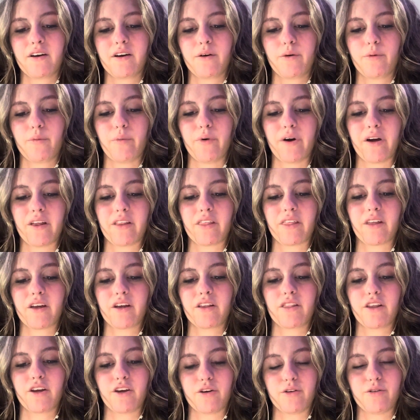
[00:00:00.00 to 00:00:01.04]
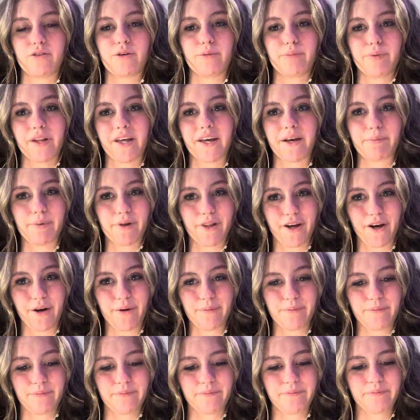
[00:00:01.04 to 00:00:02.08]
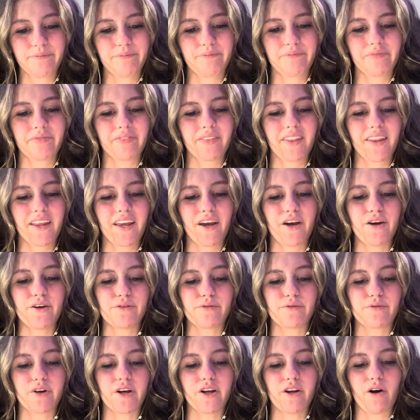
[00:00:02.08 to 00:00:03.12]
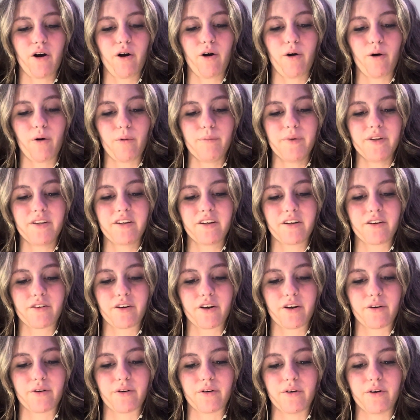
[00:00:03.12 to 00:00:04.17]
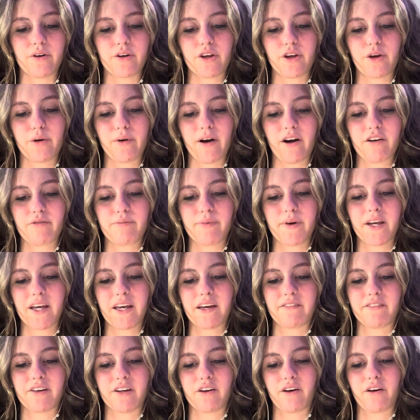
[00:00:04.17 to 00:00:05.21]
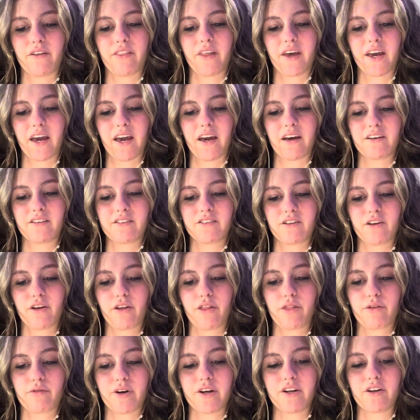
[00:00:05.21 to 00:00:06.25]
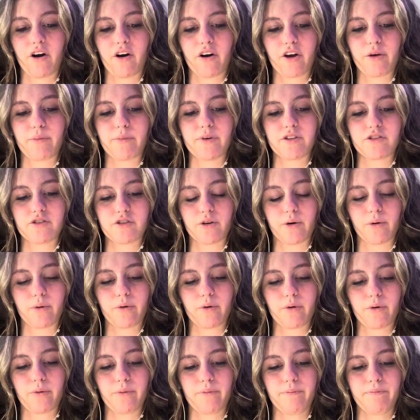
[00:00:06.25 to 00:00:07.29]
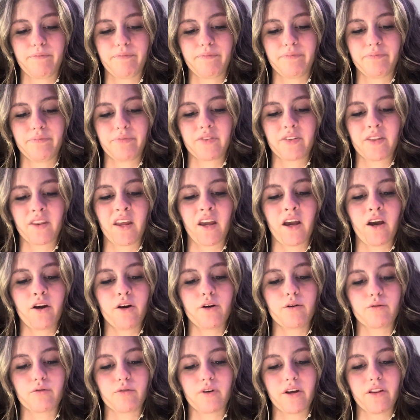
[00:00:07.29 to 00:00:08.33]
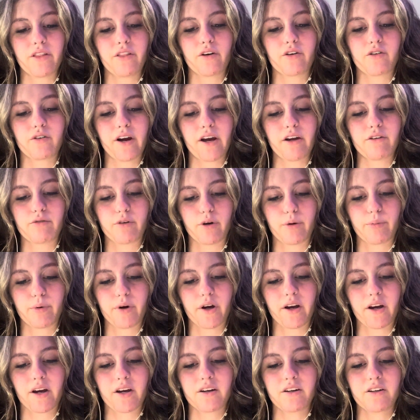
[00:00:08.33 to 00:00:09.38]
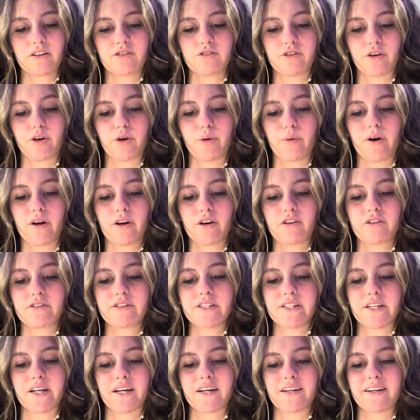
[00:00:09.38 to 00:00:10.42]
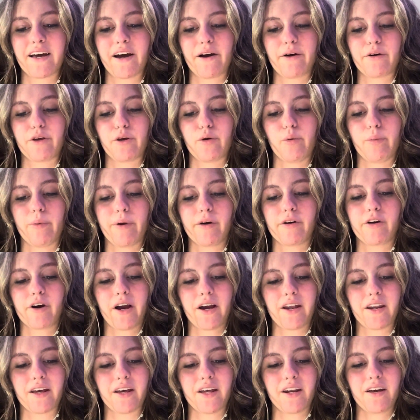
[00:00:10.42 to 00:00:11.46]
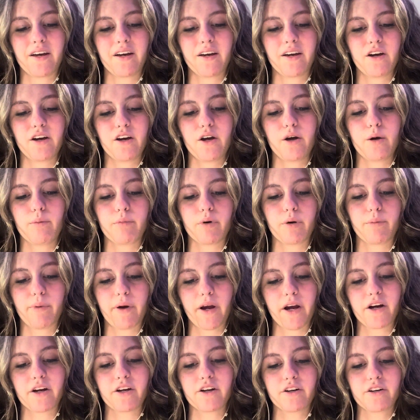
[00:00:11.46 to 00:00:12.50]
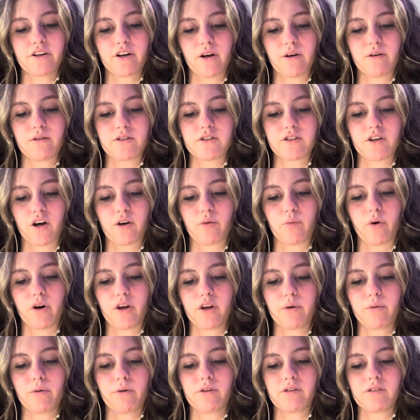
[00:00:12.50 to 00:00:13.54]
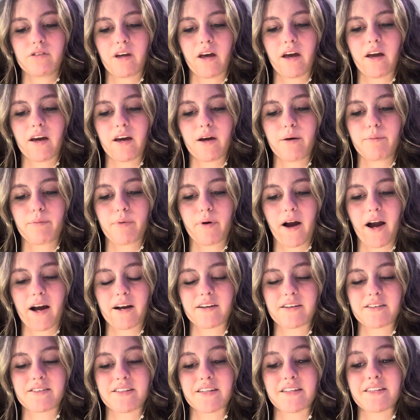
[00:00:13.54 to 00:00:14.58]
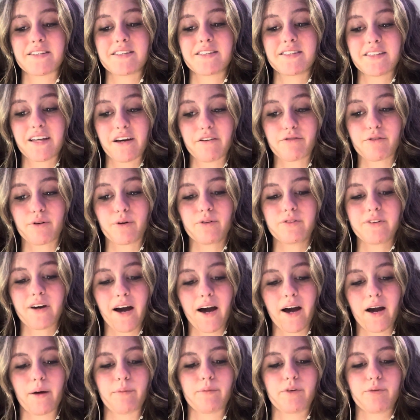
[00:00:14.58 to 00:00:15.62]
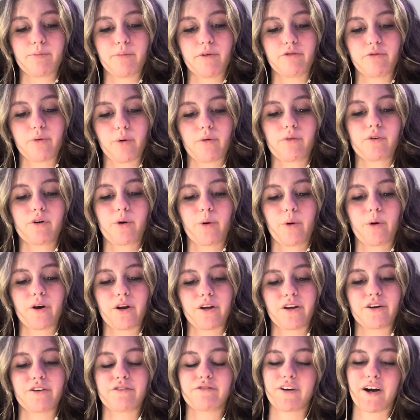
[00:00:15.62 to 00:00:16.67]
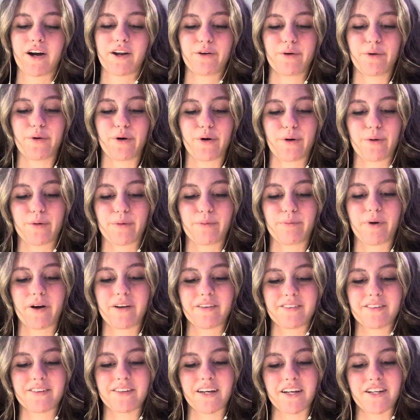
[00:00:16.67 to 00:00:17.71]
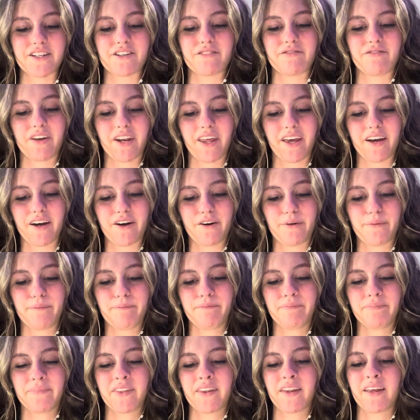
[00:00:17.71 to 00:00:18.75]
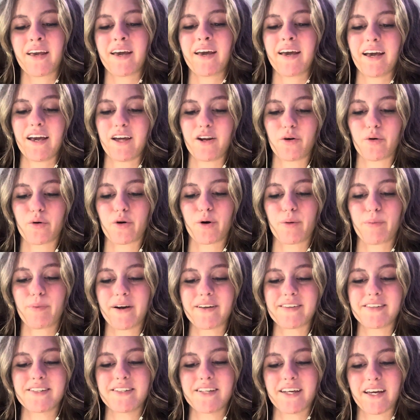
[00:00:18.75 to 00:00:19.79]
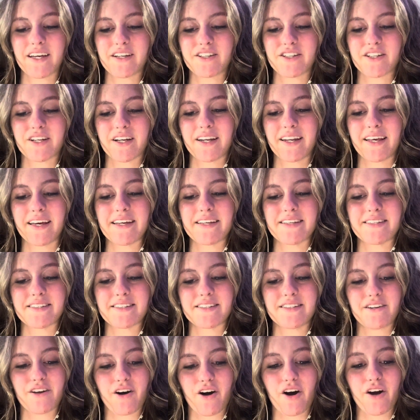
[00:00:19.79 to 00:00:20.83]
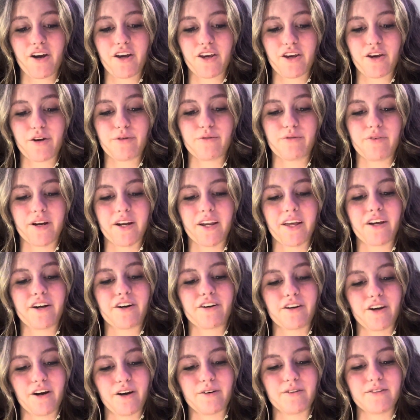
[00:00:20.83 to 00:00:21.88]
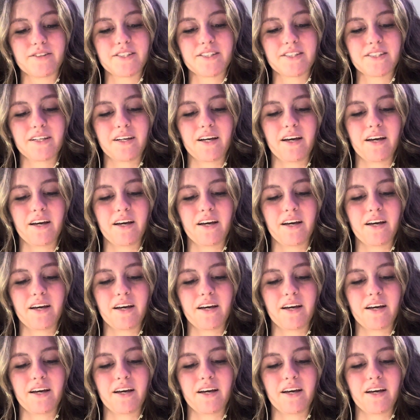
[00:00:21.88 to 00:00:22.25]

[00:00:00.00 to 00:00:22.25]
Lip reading: with the YouTube link below. Read all material you have been given on the case, 3 documents total. Read the grade rubric so you understand how you will be graded. Prepare your notes on what you will say and practice it several times before recording your final oral presentation video. An oral presentation is not you reading your notes.